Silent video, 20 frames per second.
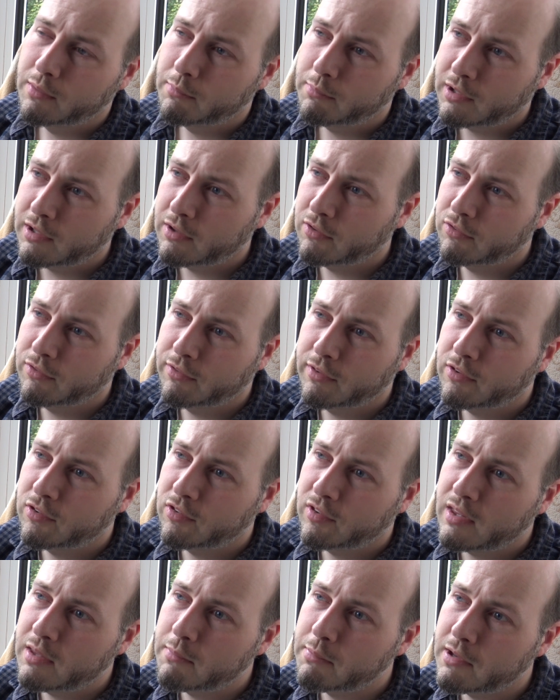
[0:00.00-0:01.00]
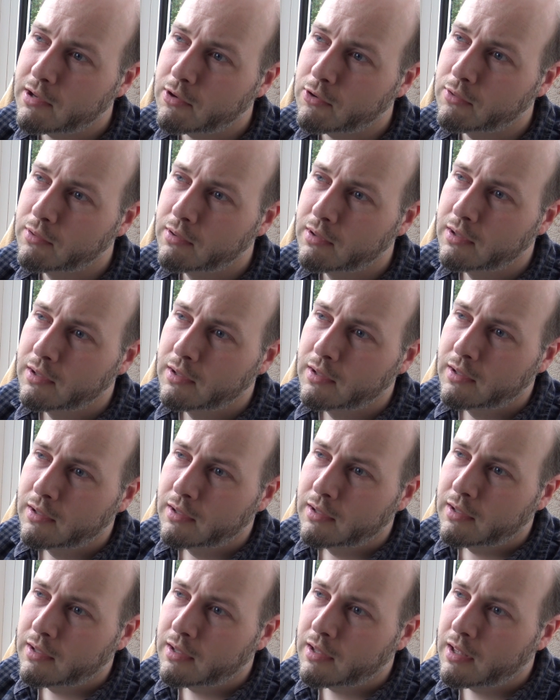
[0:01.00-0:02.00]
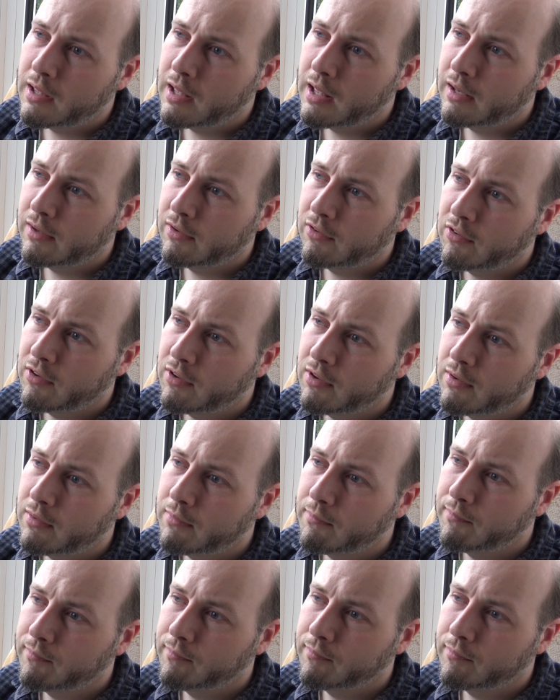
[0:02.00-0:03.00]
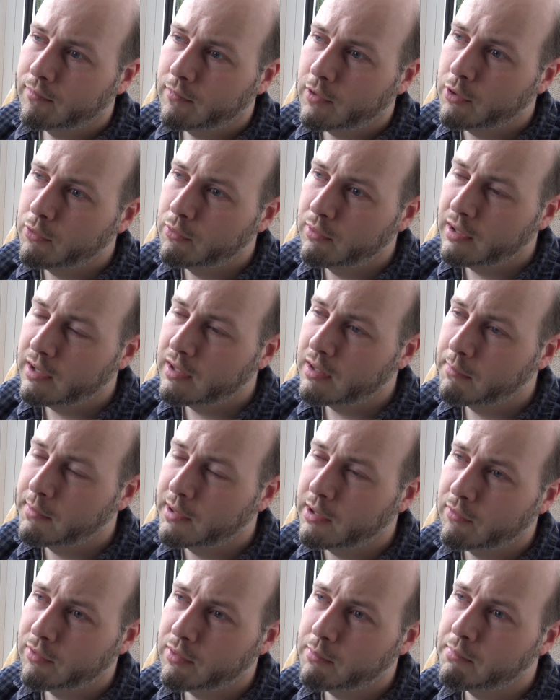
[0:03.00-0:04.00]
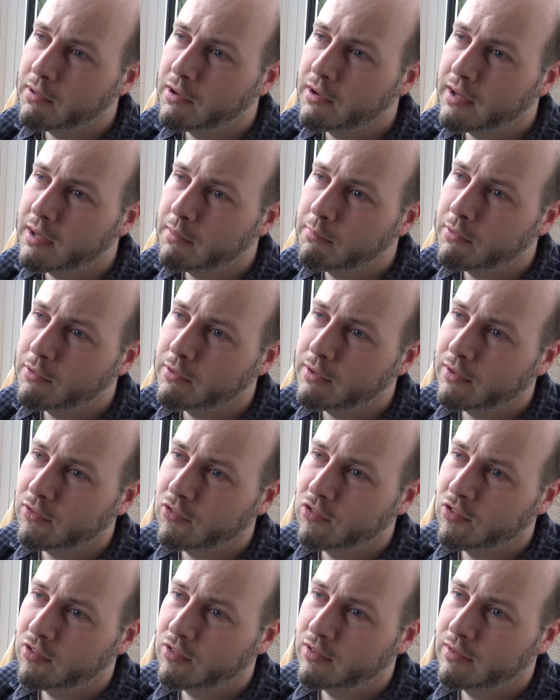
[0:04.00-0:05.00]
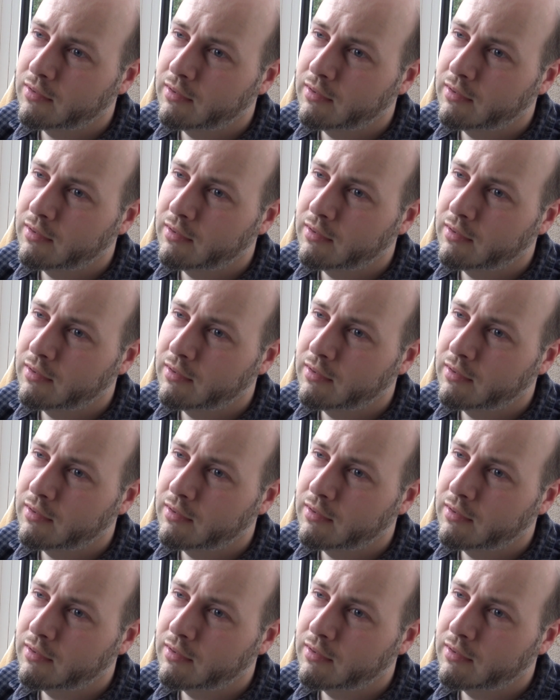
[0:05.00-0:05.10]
because of the steep hill, and only coming off the biting point